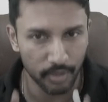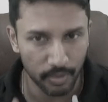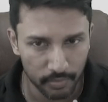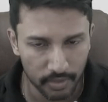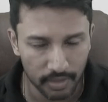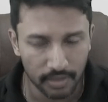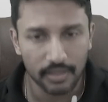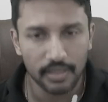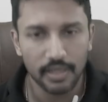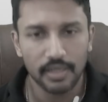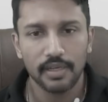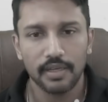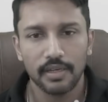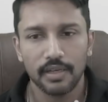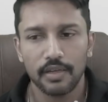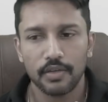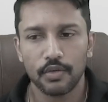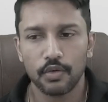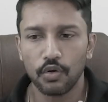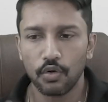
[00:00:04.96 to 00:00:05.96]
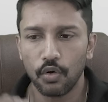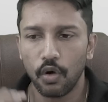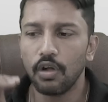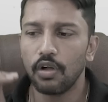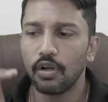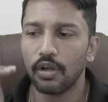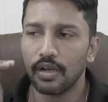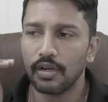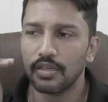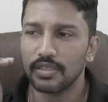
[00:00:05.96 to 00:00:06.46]
Remember, you're
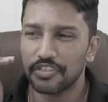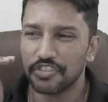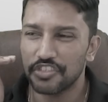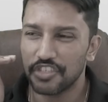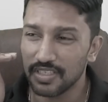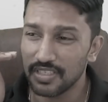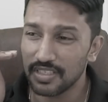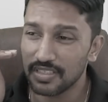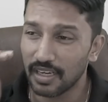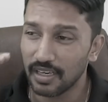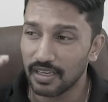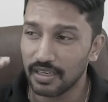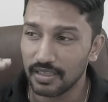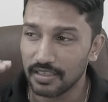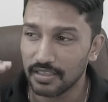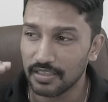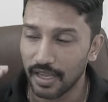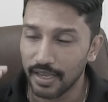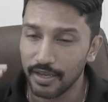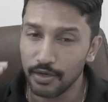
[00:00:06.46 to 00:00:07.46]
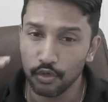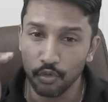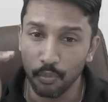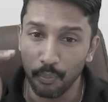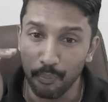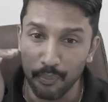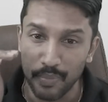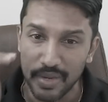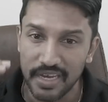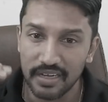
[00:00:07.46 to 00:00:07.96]
not just trying to
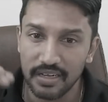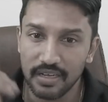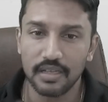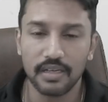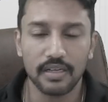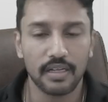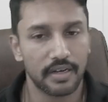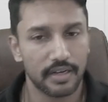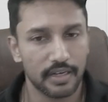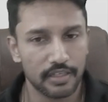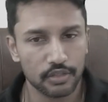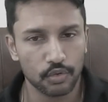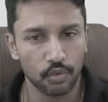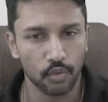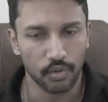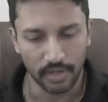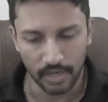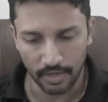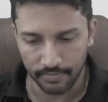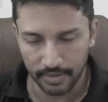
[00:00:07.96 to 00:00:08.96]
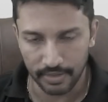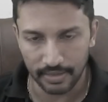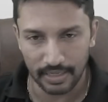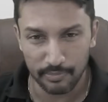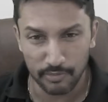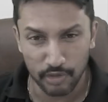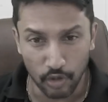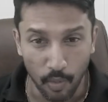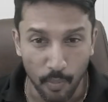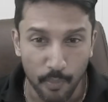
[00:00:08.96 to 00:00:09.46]
meet the target score. Every
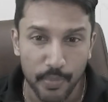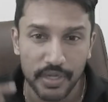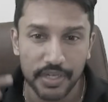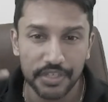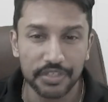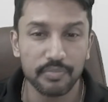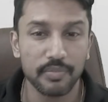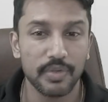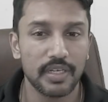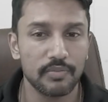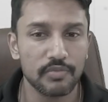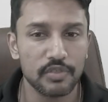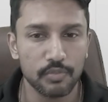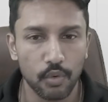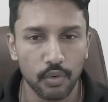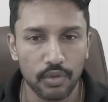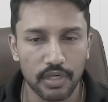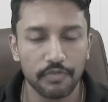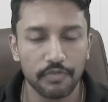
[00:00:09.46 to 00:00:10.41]
time the competition becomes more